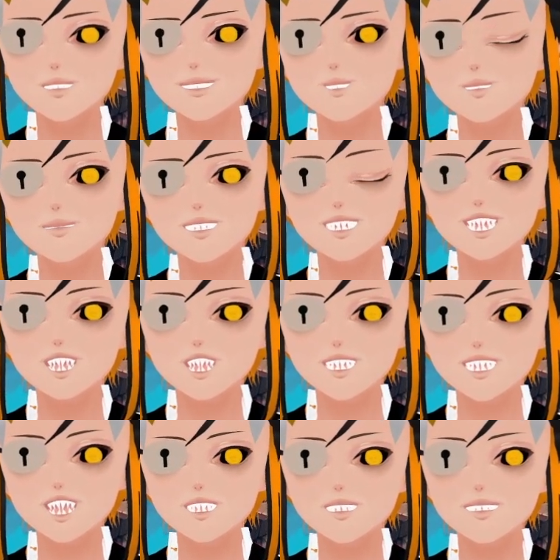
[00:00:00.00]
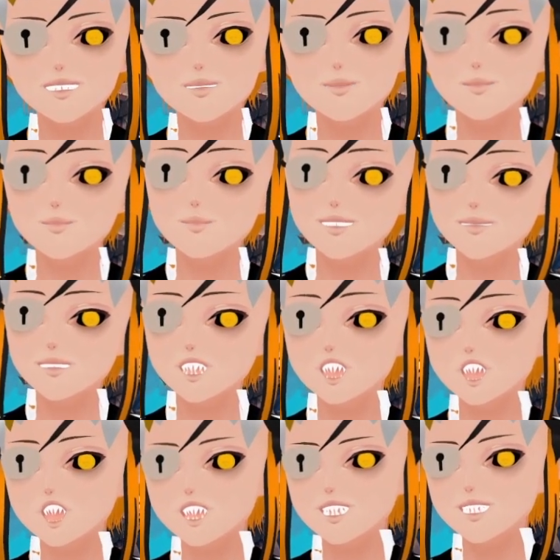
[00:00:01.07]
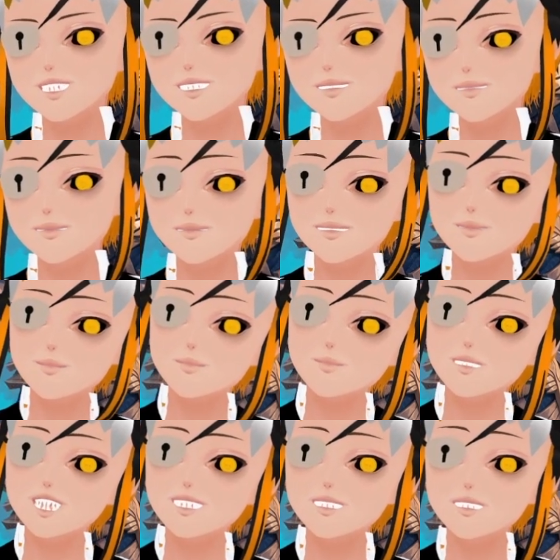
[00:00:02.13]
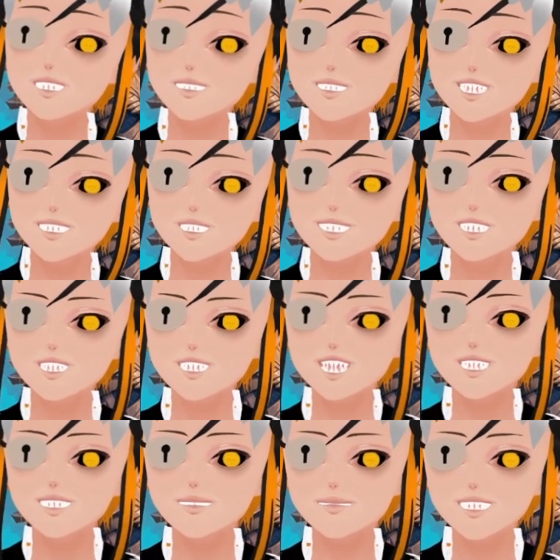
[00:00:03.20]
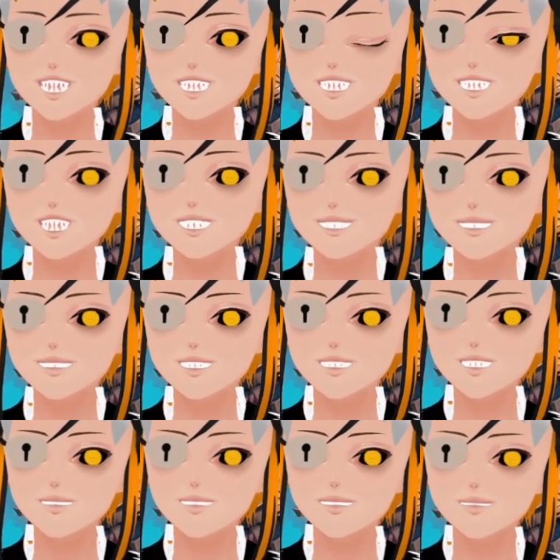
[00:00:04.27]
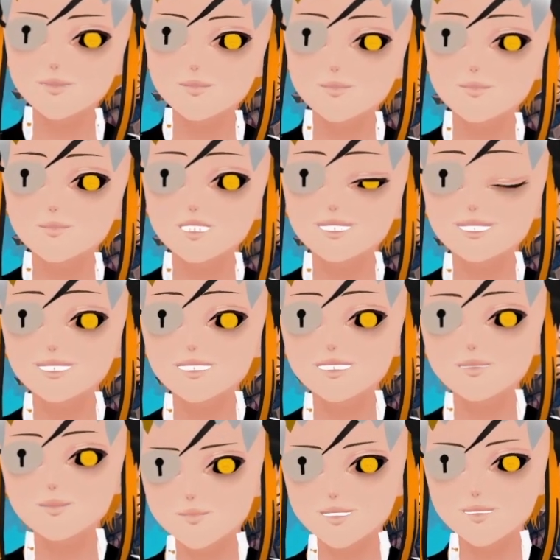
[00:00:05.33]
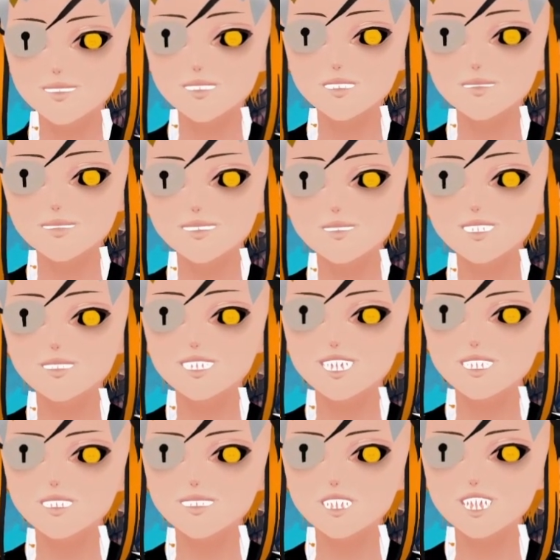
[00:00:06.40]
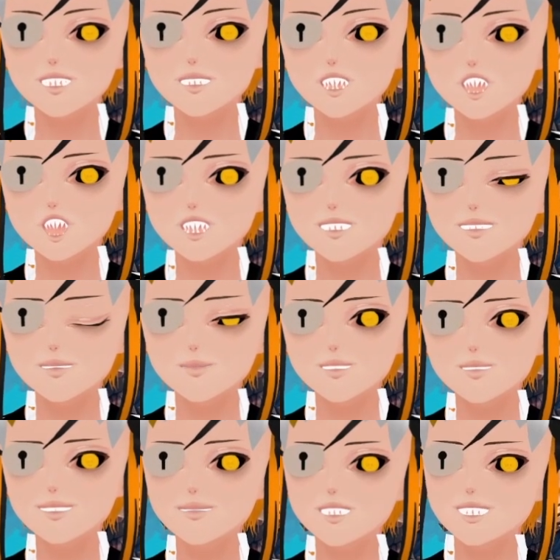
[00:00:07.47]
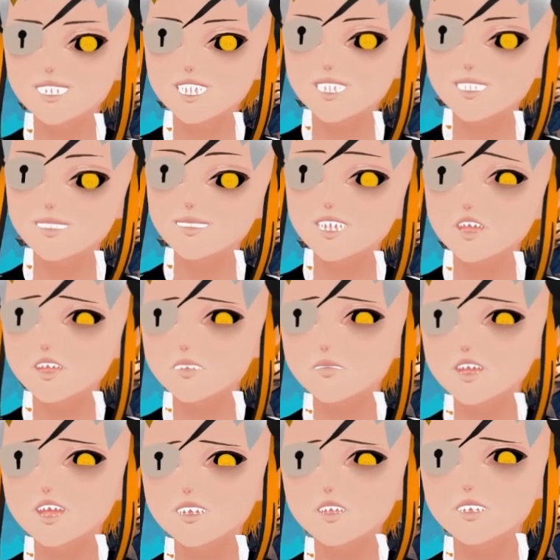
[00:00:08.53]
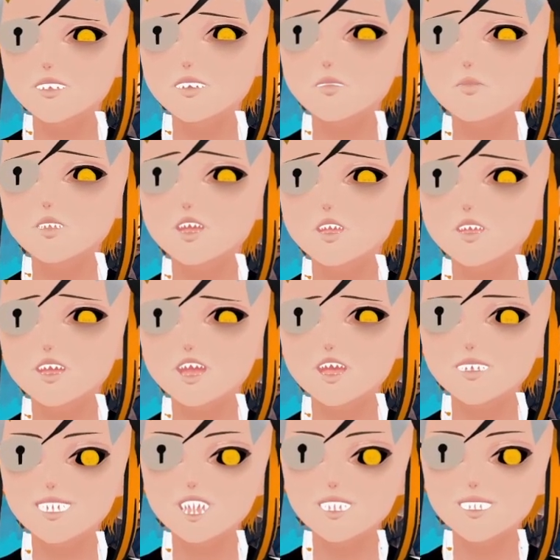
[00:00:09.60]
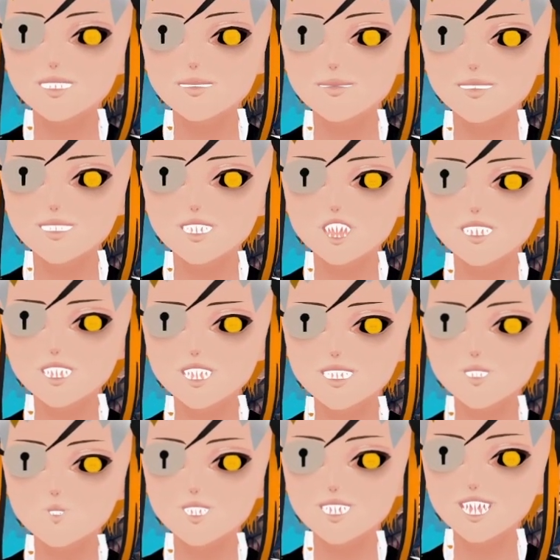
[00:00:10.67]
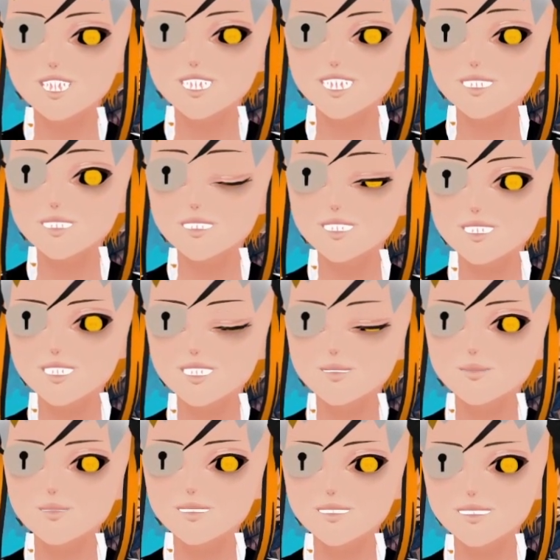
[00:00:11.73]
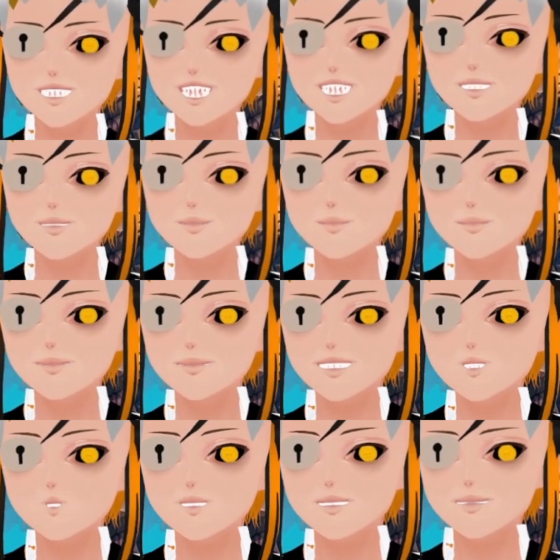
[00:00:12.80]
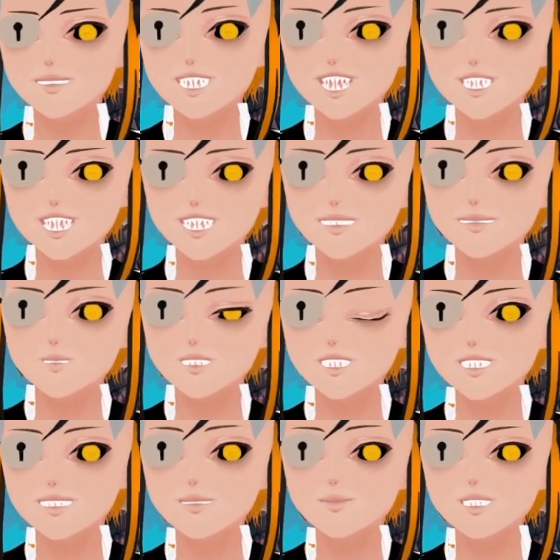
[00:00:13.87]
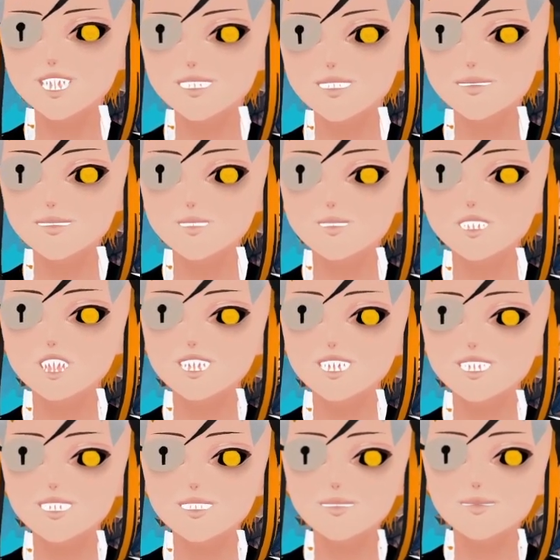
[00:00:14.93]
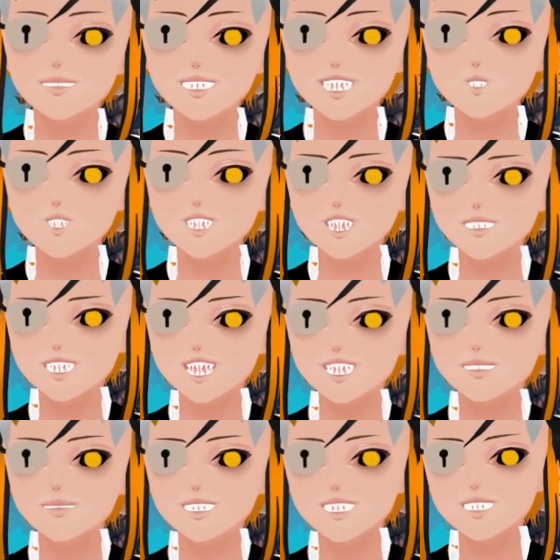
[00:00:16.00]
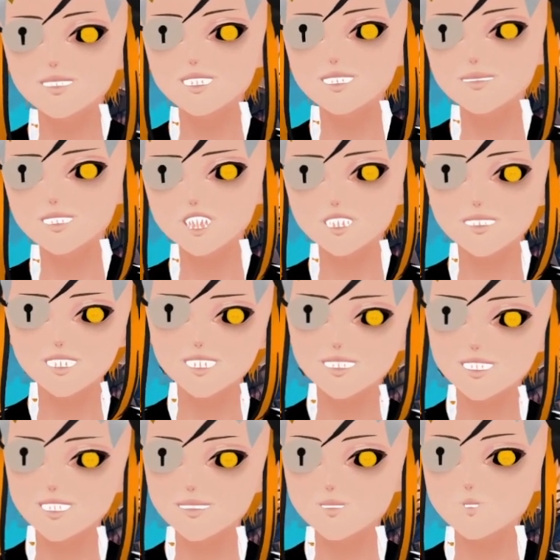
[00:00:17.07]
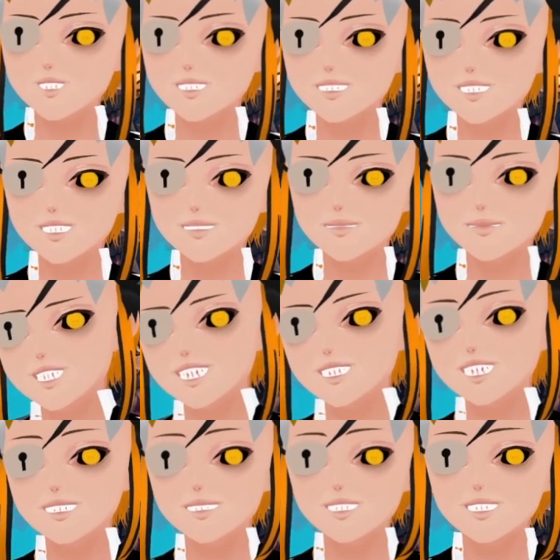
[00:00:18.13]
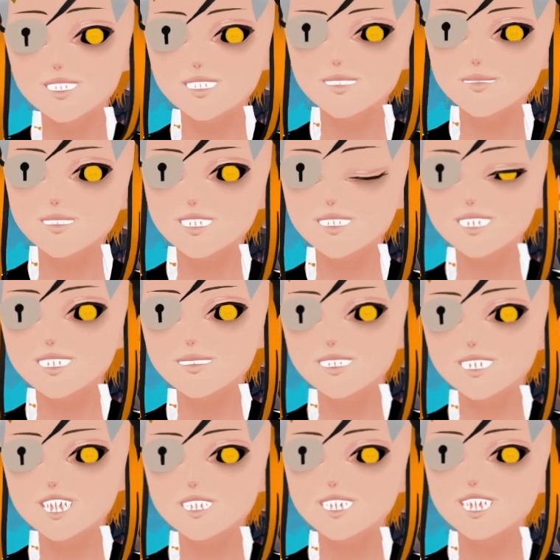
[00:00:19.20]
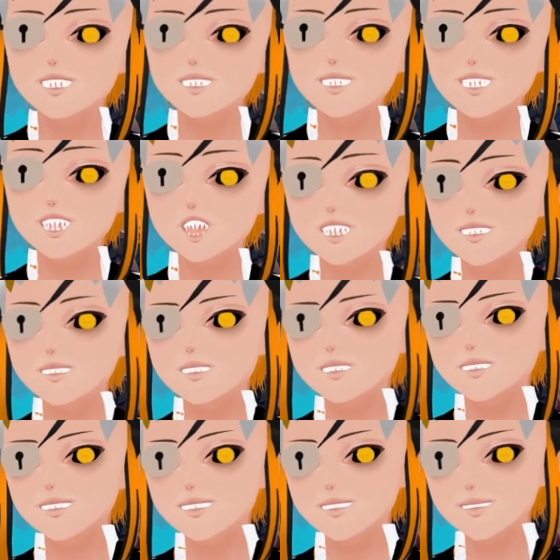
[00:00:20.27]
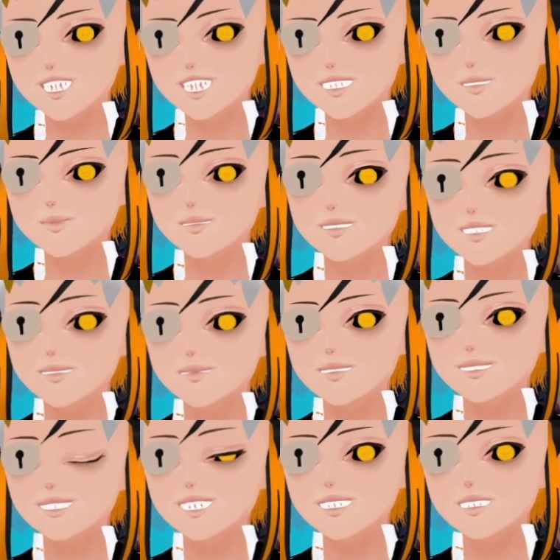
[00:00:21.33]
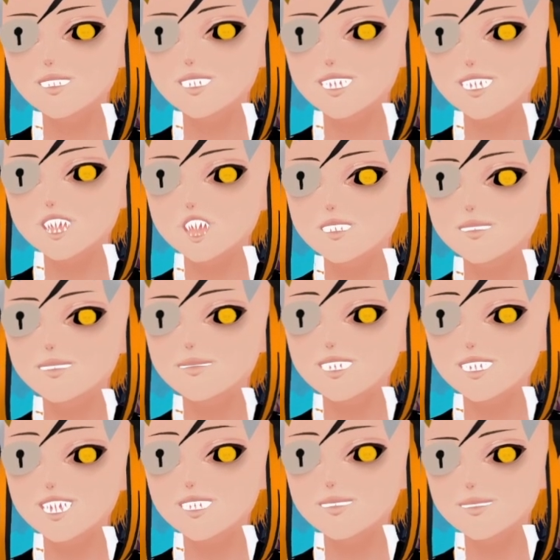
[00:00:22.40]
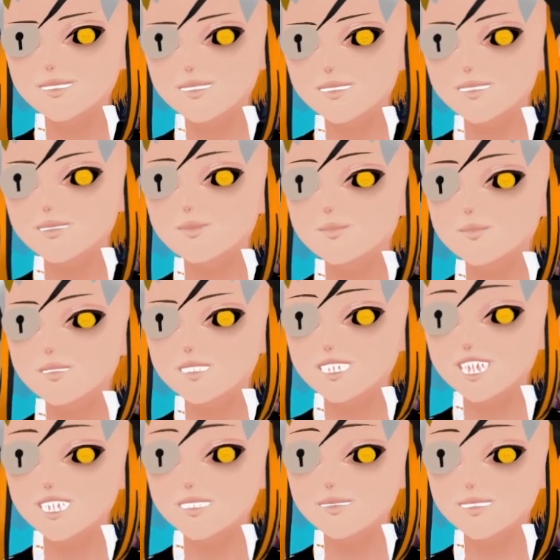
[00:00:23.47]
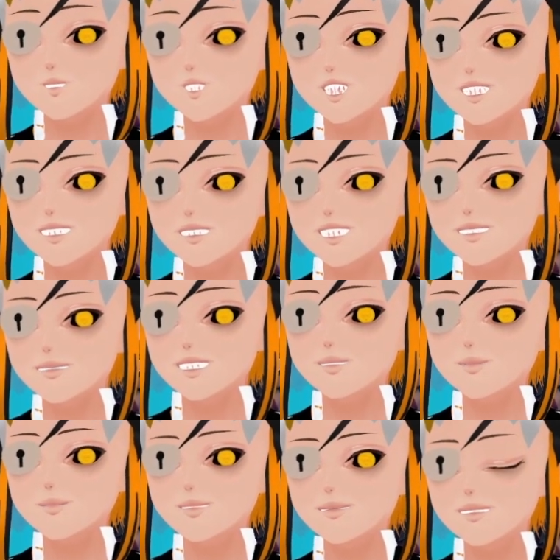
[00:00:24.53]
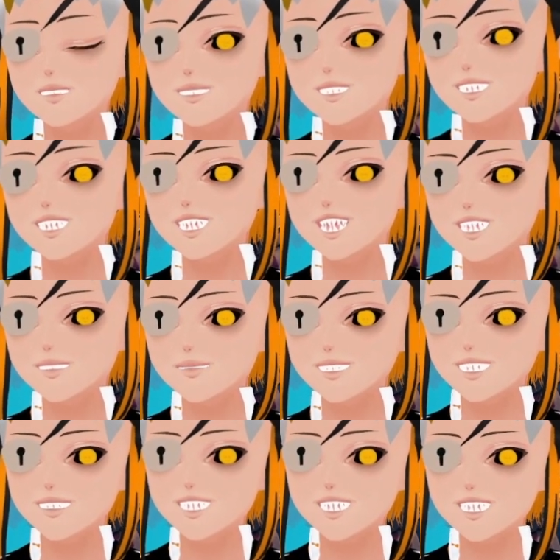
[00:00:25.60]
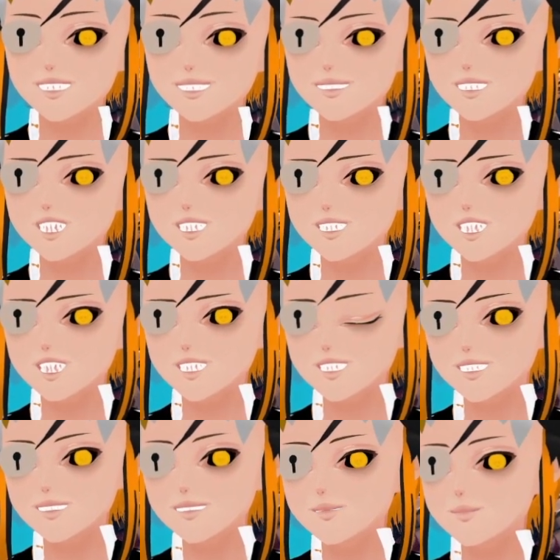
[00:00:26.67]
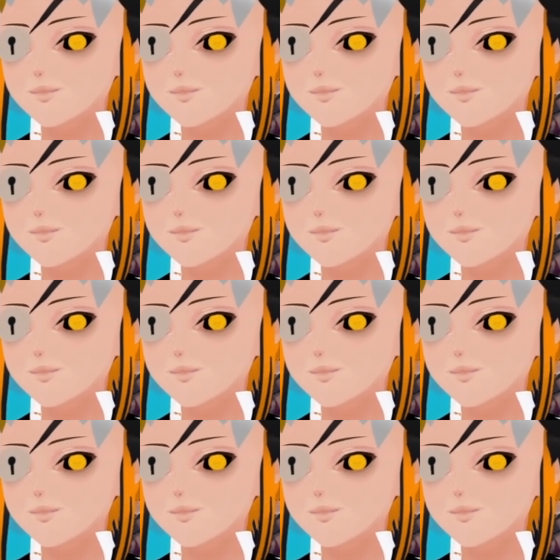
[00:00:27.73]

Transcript: It is a common card, so it's not really that big of a shock that it isn't that interesting of a card overall. It does make me a little bit sad that I think Unholy is the only one of the 3 Death Knight schools that actually managed to not get a single weapon outside of Frostmourne, but it is what it is. Asphyxiate is the next card revealed for Death Knight, which is a 3-cost shadow spell that requires 2 blood runes, destroy the highest attack enemy minion.